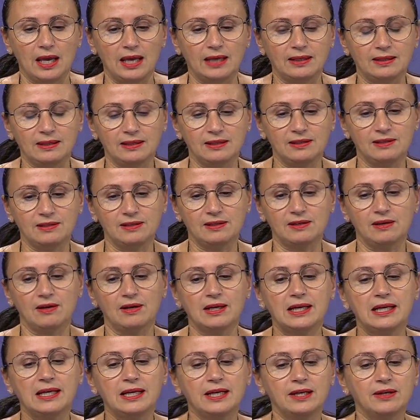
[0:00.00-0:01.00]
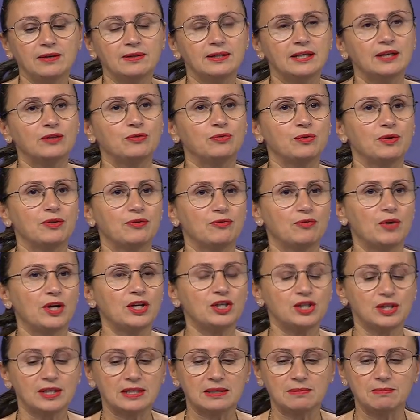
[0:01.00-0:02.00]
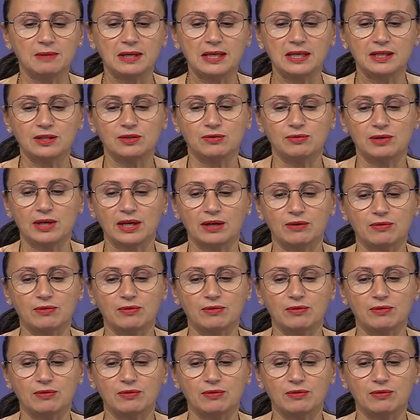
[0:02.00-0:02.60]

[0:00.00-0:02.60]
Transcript: It is uh, clear that with Russia's military